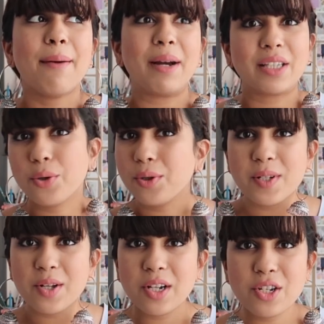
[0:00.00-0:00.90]
My throat
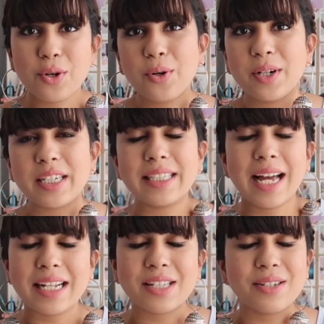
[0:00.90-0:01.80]
was all choked and
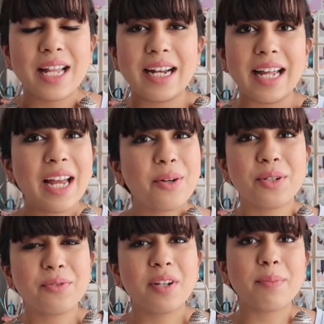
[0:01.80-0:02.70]
thanks to that I
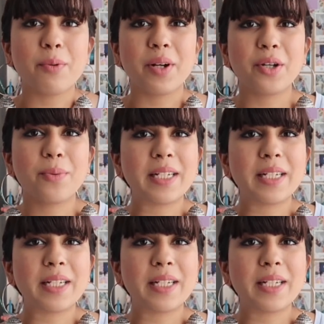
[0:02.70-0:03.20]
couldn't film a video,